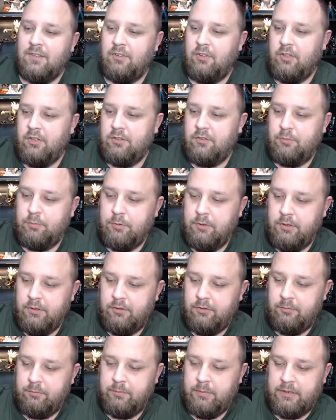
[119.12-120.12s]
So I just put on
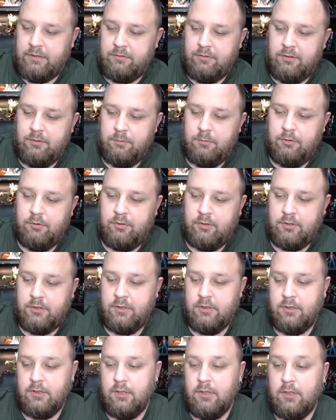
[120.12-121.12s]
some background music.
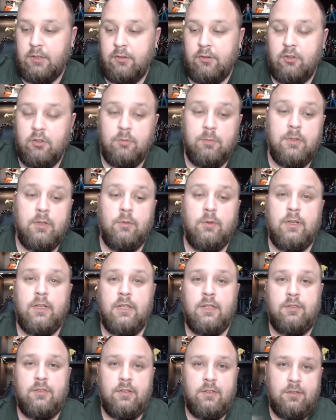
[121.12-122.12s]
So, by the way,
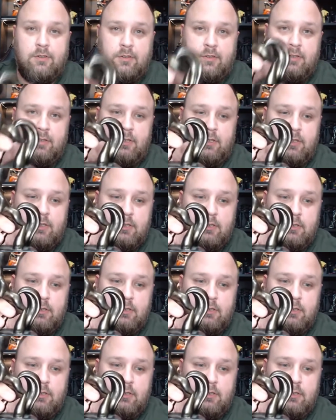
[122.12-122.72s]
guys, it is a